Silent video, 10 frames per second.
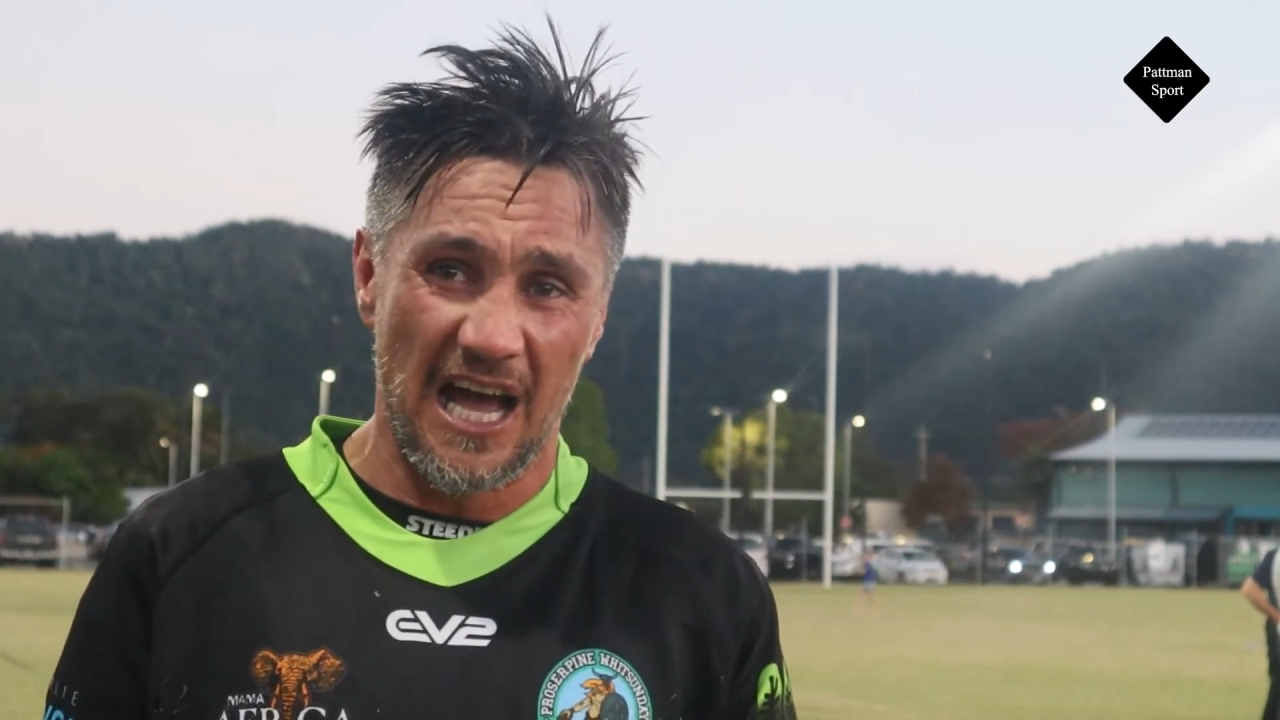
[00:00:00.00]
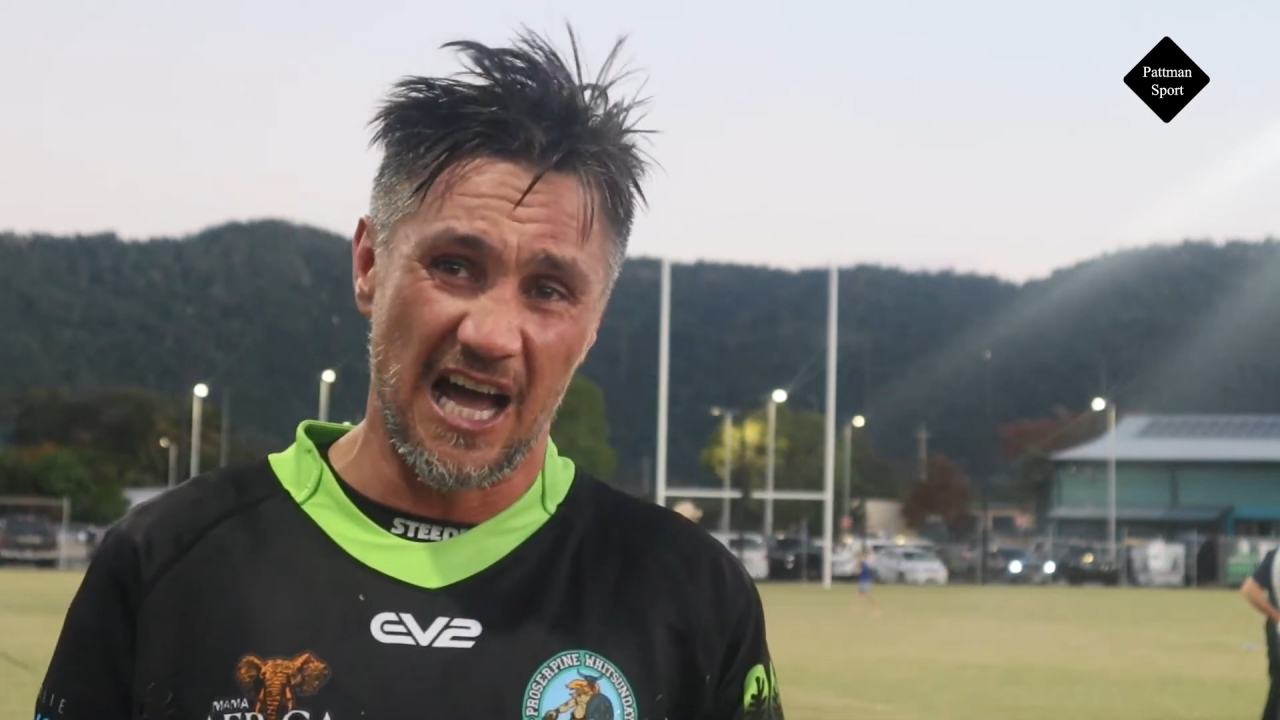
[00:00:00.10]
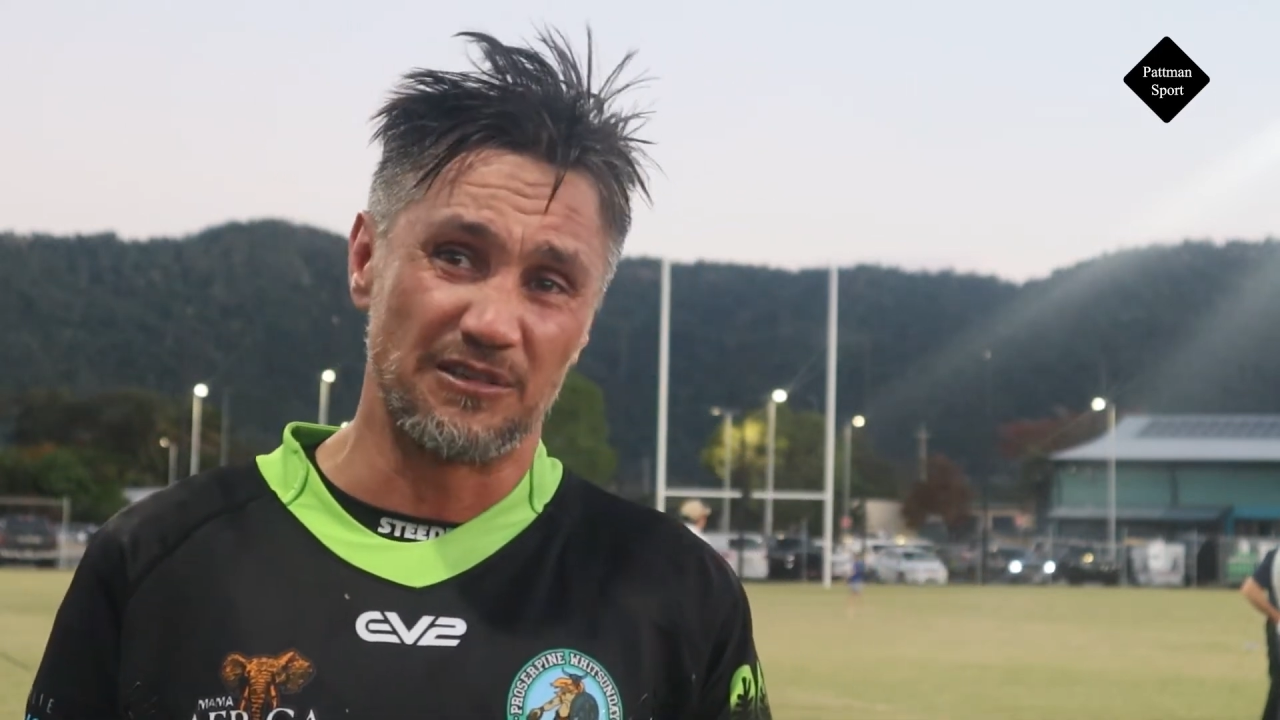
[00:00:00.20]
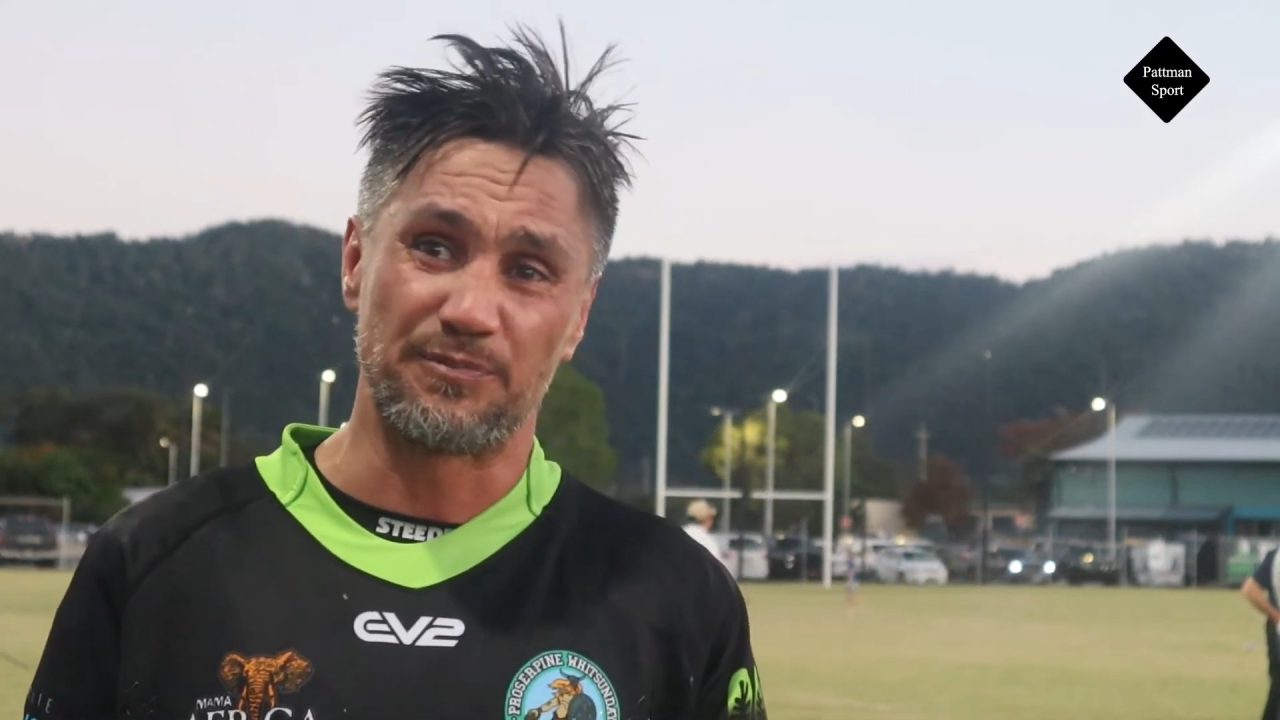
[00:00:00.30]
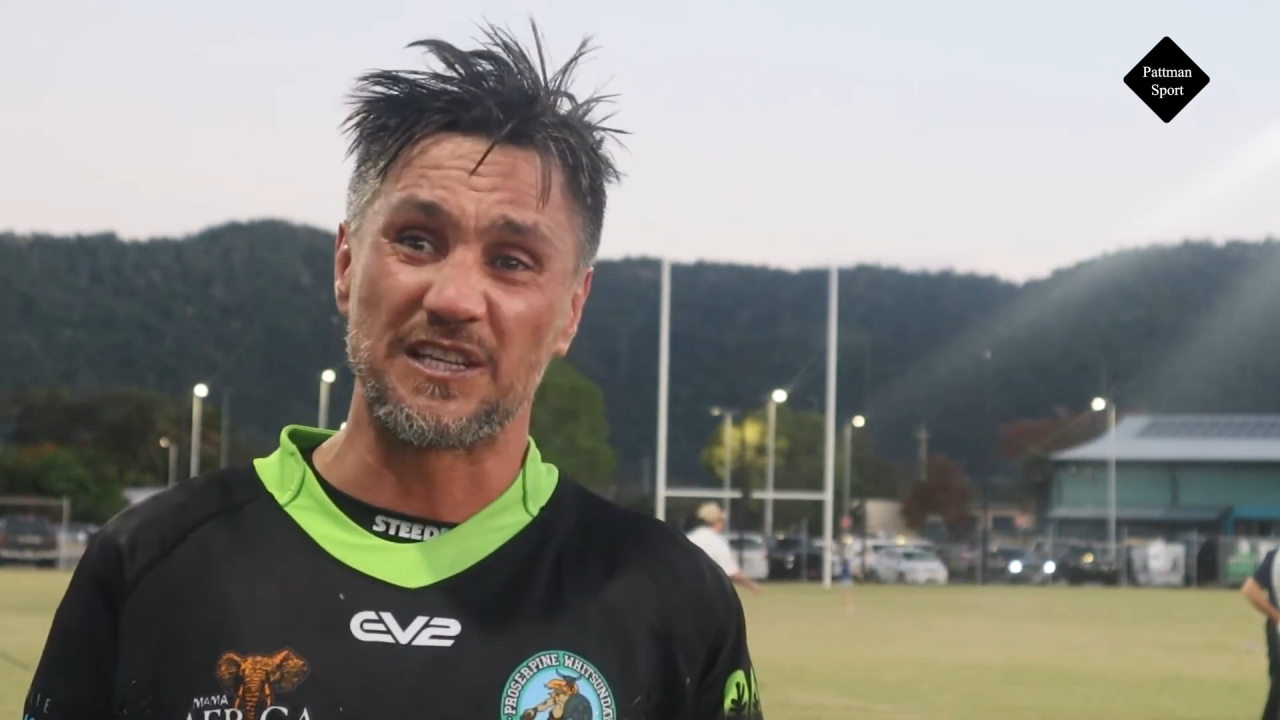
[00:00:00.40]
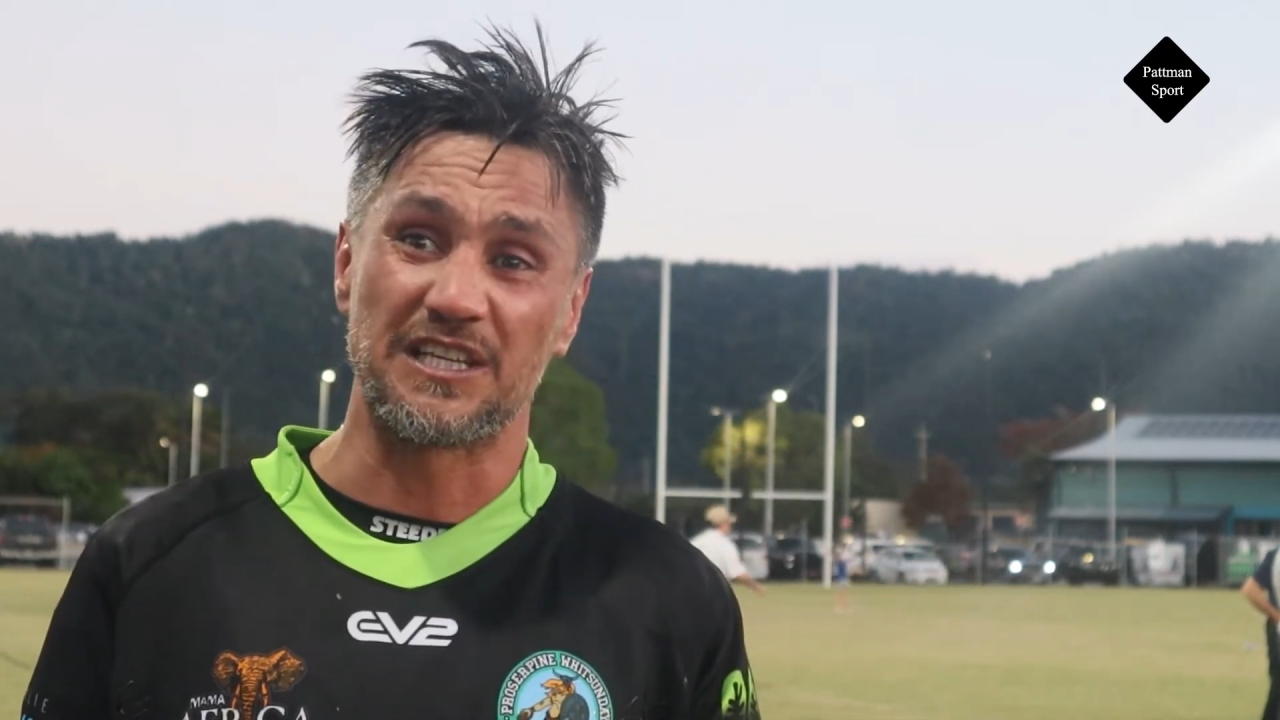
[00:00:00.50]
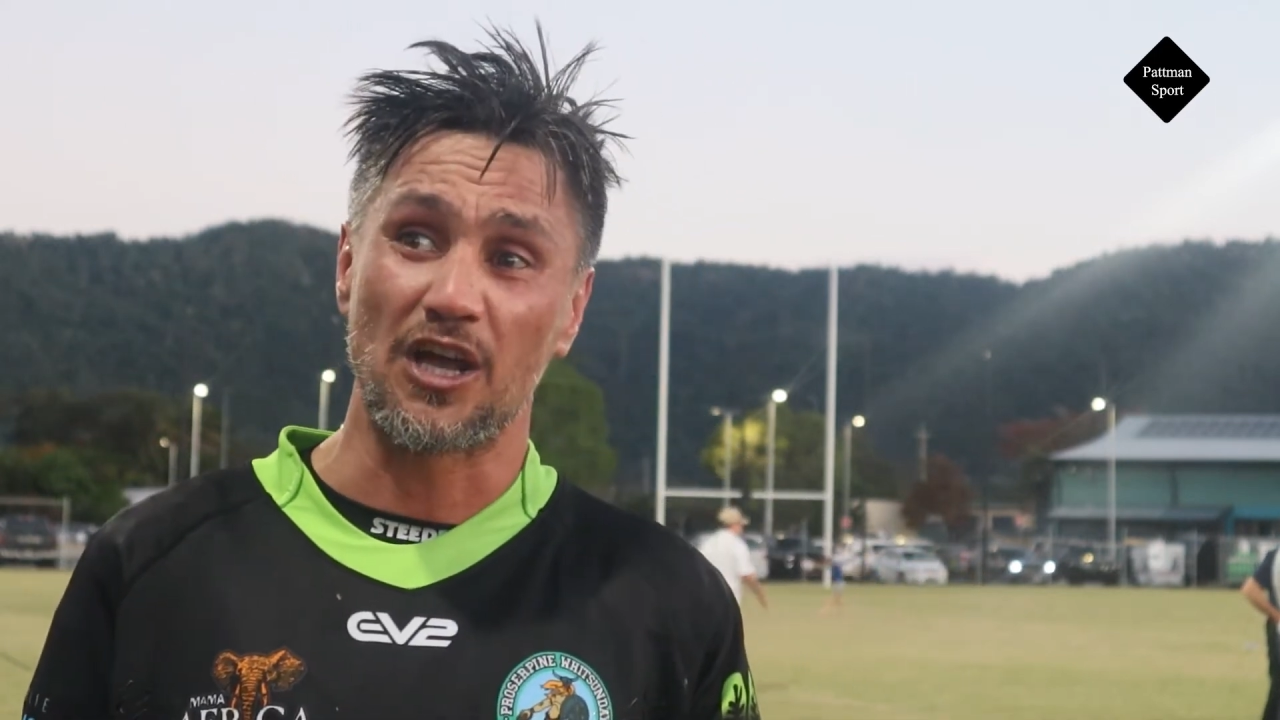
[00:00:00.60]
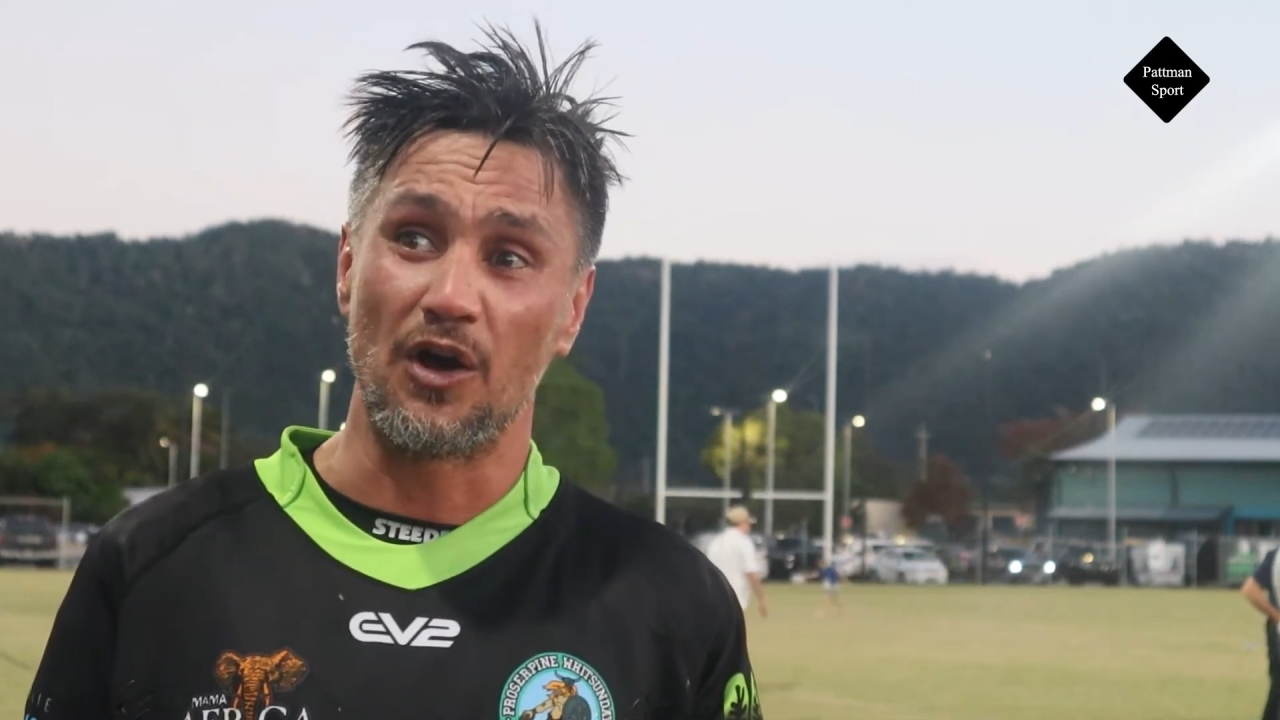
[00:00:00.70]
Especially